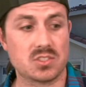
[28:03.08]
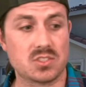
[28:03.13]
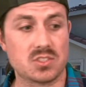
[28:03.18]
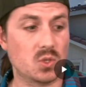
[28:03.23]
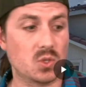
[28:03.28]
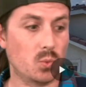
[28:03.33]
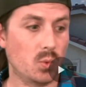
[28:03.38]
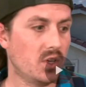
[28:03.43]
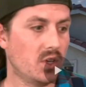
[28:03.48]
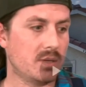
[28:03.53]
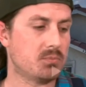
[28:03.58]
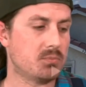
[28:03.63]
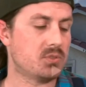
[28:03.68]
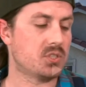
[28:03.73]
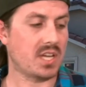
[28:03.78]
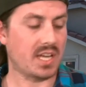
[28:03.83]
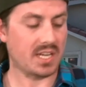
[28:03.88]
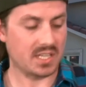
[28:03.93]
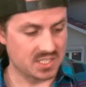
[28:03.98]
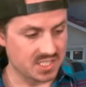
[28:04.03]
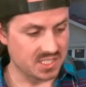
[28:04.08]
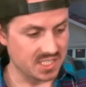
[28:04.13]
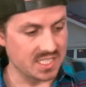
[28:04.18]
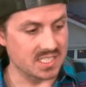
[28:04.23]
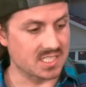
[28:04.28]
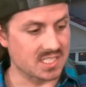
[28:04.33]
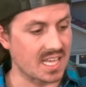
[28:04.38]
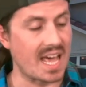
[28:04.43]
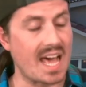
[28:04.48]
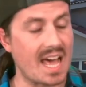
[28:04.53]
So William just kind of
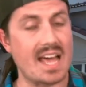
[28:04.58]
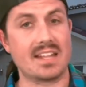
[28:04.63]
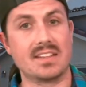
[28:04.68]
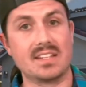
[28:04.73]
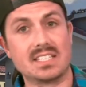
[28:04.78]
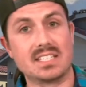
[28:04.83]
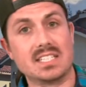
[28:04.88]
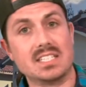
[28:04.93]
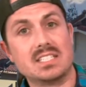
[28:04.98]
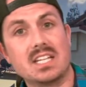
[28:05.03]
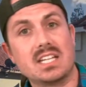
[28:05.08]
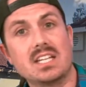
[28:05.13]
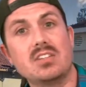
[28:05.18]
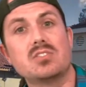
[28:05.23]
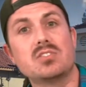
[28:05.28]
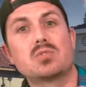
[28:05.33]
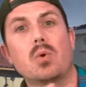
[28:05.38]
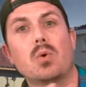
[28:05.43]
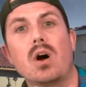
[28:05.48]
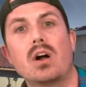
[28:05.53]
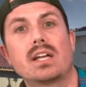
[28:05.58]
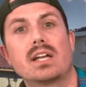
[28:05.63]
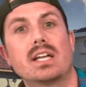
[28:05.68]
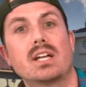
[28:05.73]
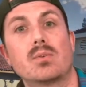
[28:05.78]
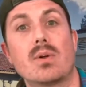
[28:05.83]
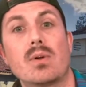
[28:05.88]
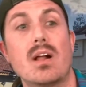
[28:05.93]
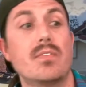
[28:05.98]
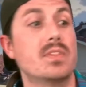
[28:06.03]
sees that and then continues walking
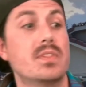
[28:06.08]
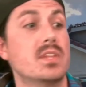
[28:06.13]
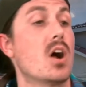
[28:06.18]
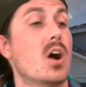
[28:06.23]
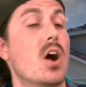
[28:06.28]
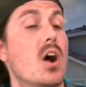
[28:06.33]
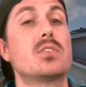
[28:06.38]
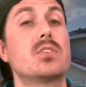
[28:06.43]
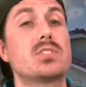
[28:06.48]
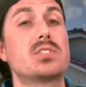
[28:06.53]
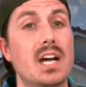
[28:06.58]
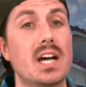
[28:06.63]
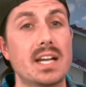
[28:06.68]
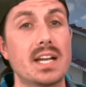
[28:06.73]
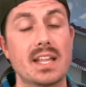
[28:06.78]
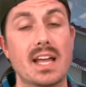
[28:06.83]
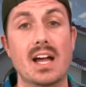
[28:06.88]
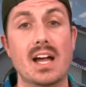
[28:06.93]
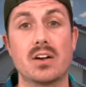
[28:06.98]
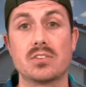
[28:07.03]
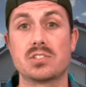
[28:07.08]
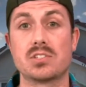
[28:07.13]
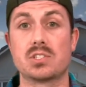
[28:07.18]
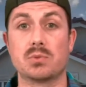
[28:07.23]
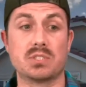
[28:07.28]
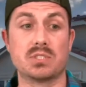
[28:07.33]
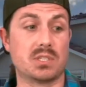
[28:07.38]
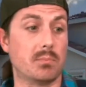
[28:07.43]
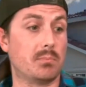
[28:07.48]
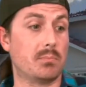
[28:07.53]
around the other side of the house. So
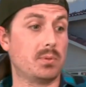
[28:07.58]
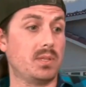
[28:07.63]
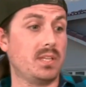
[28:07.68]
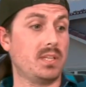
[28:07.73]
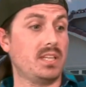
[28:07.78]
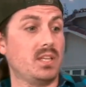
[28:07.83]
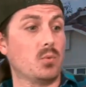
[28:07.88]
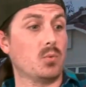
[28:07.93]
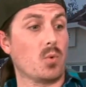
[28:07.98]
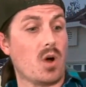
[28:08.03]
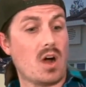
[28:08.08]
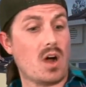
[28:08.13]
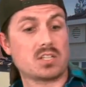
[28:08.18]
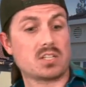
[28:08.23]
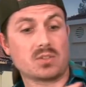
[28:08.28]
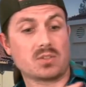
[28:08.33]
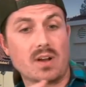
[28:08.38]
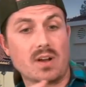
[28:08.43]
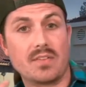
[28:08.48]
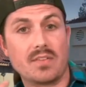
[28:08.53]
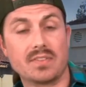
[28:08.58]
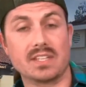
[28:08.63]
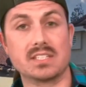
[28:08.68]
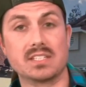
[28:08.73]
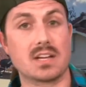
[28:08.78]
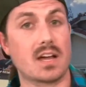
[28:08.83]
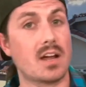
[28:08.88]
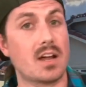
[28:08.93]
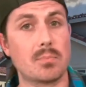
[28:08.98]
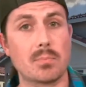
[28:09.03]
he's completely walked around the
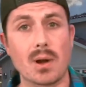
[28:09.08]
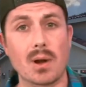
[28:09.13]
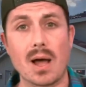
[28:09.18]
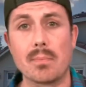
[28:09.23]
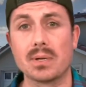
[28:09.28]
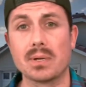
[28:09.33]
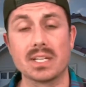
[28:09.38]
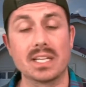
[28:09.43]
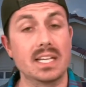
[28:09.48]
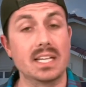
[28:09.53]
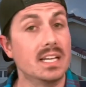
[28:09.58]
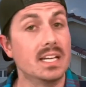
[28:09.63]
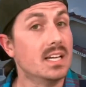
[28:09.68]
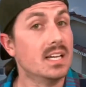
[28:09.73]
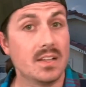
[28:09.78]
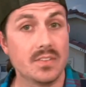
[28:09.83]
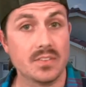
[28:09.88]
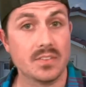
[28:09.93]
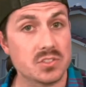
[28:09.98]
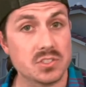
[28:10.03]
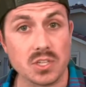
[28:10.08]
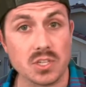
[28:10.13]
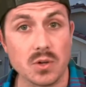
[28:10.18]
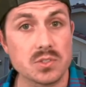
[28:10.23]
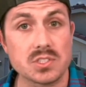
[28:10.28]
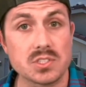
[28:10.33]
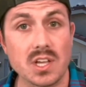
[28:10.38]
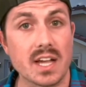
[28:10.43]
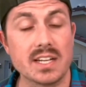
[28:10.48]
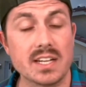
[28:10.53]
entire property. There's no
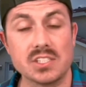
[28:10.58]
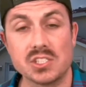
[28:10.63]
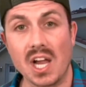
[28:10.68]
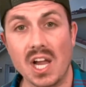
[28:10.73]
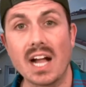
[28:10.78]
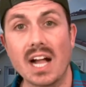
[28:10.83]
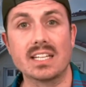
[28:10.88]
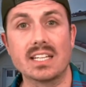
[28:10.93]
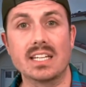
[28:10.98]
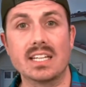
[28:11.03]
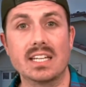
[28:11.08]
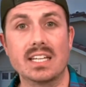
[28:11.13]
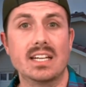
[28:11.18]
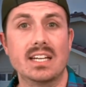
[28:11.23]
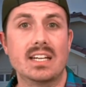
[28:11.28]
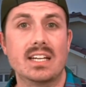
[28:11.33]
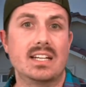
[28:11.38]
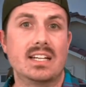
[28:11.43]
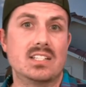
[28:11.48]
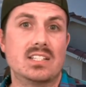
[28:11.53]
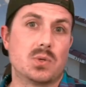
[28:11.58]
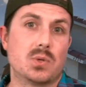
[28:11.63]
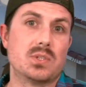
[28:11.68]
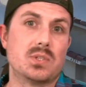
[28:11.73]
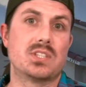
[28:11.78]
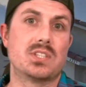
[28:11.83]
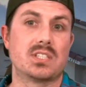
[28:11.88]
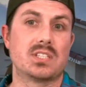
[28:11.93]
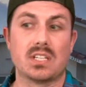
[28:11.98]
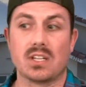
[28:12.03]
sign of Jackie. And so he's
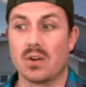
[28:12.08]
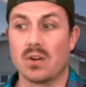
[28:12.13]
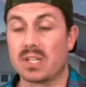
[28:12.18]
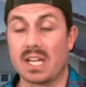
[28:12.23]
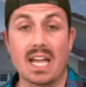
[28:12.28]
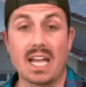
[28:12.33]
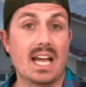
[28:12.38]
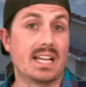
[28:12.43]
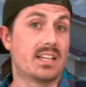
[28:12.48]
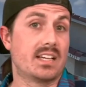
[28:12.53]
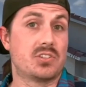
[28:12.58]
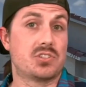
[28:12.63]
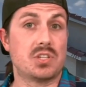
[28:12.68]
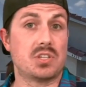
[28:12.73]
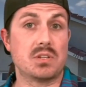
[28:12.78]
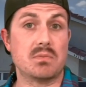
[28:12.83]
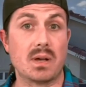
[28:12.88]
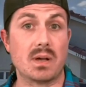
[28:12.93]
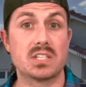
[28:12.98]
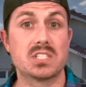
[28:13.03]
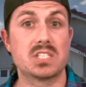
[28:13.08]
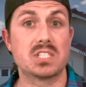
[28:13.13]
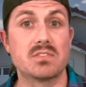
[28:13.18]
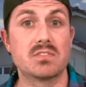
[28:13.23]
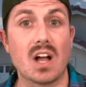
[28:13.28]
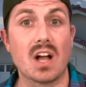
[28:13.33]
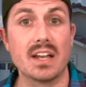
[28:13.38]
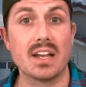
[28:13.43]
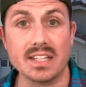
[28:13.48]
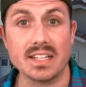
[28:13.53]
thinking, okay, I guess she must have
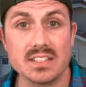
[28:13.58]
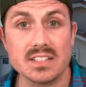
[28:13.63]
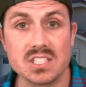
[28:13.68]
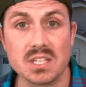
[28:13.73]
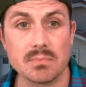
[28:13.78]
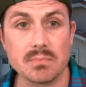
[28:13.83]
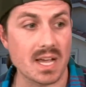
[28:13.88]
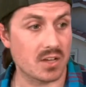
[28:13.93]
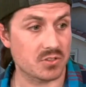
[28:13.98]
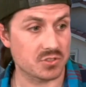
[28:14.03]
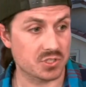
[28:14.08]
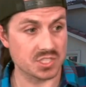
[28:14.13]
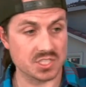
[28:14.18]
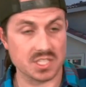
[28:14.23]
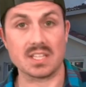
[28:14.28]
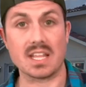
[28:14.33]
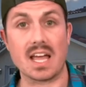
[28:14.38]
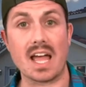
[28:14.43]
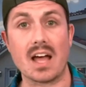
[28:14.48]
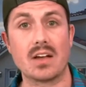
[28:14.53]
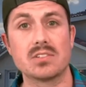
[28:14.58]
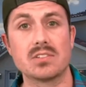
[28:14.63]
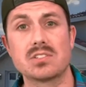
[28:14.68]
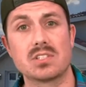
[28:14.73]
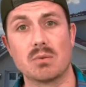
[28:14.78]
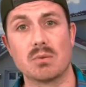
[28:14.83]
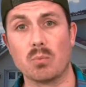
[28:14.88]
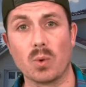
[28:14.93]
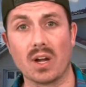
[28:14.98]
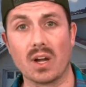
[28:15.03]
gotten in somehow. She's in the house
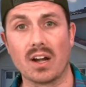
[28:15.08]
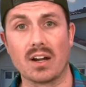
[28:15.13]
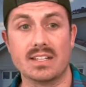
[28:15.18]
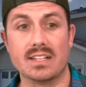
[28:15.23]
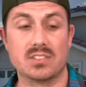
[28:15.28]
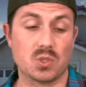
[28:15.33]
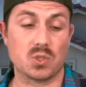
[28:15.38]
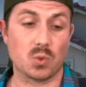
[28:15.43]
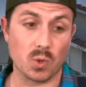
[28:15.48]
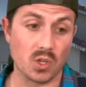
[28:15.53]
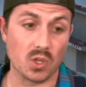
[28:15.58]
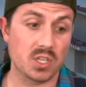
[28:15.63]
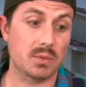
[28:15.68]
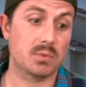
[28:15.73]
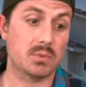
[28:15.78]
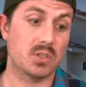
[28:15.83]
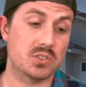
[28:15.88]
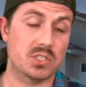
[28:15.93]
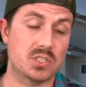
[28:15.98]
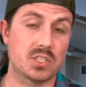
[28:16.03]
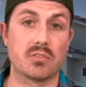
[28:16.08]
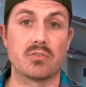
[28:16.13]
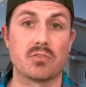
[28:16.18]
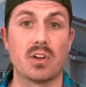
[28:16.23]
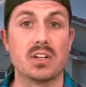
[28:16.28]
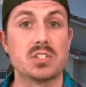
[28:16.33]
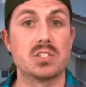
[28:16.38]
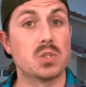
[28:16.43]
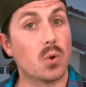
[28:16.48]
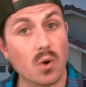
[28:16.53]
somewhere. And so William goes to the
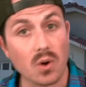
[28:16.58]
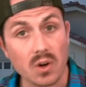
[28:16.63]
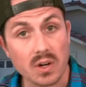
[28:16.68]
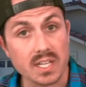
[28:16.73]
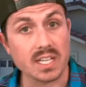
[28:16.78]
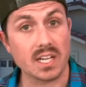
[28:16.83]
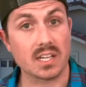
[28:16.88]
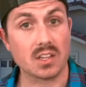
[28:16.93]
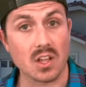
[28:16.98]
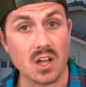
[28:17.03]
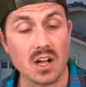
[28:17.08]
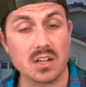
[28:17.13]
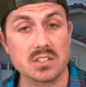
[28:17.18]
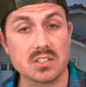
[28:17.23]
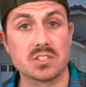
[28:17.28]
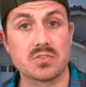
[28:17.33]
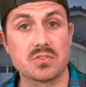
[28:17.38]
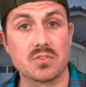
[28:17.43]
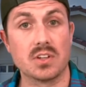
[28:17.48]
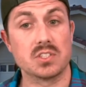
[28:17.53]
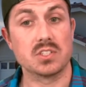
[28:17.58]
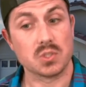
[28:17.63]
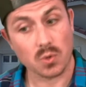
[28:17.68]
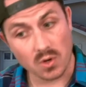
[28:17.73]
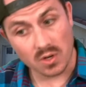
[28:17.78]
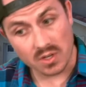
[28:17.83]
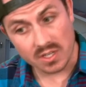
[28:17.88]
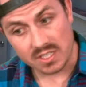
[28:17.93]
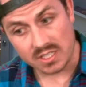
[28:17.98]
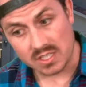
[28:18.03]
front door, he unlocks his front
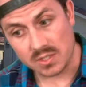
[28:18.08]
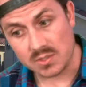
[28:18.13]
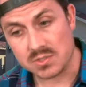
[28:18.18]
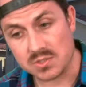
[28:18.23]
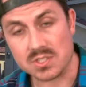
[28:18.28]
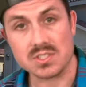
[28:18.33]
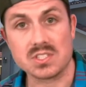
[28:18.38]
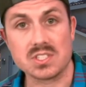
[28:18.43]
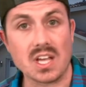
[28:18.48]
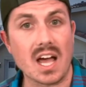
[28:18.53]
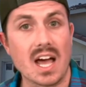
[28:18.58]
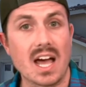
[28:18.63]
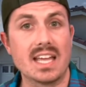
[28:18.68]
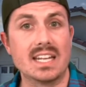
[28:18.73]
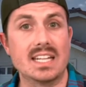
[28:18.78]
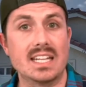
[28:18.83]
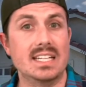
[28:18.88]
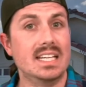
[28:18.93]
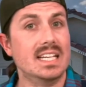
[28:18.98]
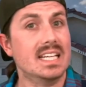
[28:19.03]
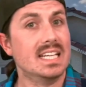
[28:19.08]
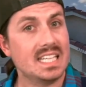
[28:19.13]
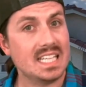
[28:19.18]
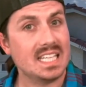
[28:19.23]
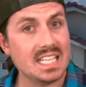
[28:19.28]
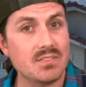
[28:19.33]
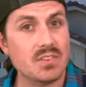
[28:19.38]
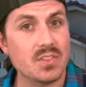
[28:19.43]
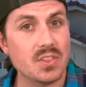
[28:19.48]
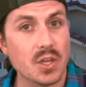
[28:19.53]
door, he goes inside, and
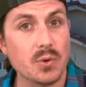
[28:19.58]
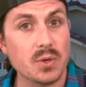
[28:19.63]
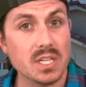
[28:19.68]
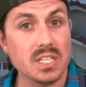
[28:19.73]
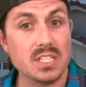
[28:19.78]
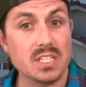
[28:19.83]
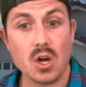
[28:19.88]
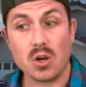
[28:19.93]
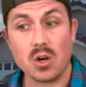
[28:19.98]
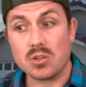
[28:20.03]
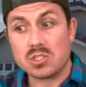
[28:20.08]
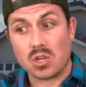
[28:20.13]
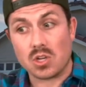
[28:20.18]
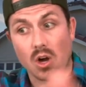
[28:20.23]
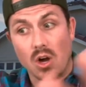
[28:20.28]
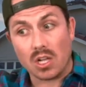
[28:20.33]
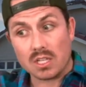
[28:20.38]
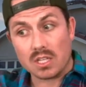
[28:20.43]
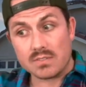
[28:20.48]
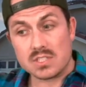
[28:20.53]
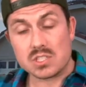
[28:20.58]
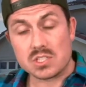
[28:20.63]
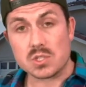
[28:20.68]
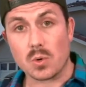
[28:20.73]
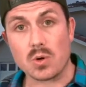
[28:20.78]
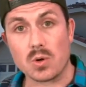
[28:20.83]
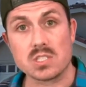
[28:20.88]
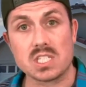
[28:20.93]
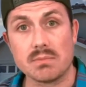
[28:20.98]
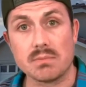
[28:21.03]
even though he knows all of his
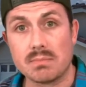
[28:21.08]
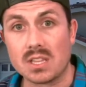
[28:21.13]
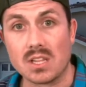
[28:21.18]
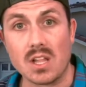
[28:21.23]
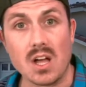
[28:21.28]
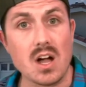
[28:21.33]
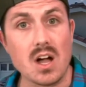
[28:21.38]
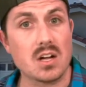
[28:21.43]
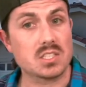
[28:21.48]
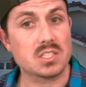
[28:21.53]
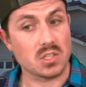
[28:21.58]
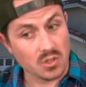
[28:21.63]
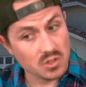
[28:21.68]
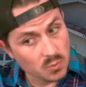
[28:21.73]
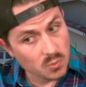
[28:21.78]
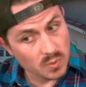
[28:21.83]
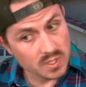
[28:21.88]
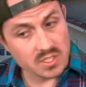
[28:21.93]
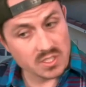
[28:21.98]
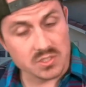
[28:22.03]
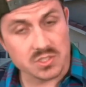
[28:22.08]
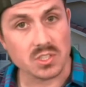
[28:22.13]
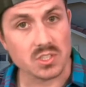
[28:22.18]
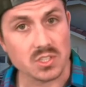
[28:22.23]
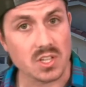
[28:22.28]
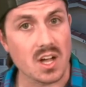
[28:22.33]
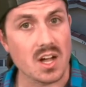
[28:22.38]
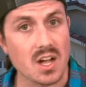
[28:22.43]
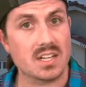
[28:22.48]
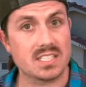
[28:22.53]
doors have been locked, all the windows are
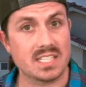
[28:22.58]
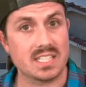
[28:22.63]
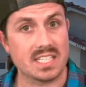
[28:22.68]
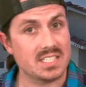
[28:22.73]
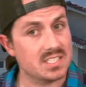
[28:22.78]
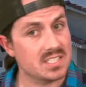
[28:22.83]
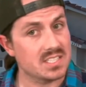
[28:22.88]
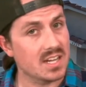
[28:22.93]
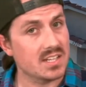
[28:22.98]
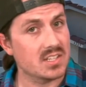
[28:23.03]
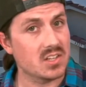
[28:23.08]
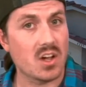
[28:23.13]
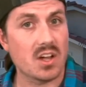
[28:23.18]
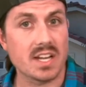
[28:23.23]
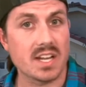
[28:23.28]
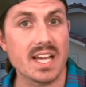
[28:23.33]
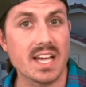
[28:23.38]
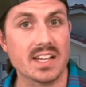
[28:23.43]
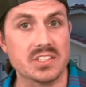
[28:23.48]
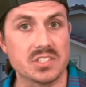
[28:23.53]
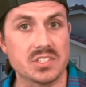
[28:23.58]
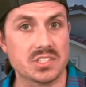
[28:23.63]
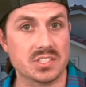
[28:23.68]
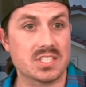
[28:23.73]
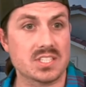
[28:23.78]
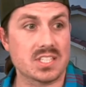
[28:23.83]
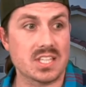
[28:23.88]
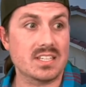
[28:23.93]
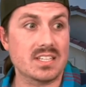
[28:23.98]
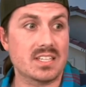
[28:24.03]
locked, he's kind of on edge because
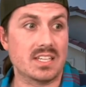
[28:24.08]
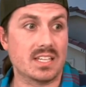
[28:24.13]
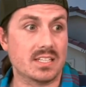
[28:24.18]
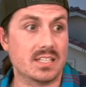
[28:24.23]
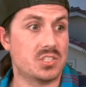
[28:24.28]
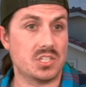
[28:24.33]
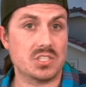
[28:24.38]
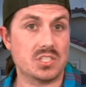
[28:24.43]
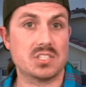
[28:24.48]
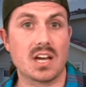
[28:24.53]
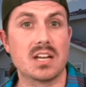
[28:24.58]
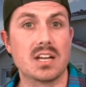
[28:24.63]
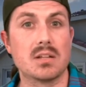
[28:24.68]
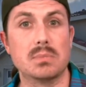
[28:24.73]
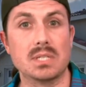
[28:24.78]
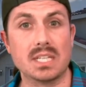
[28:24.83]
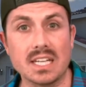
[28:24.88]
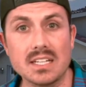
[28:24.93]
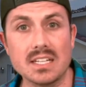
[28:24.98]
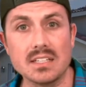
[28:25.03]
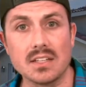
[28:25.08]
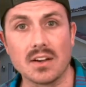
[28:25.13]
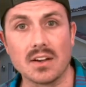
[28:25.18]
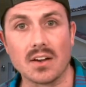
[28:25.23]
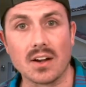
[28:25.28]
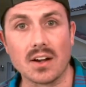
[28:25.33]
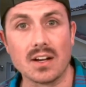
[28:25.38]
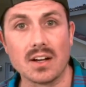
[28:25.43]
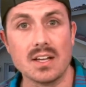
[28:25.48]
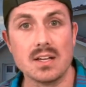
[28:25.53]
he's thinking she's got to be in
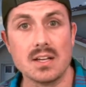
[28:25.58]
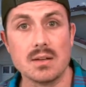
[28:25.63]
here.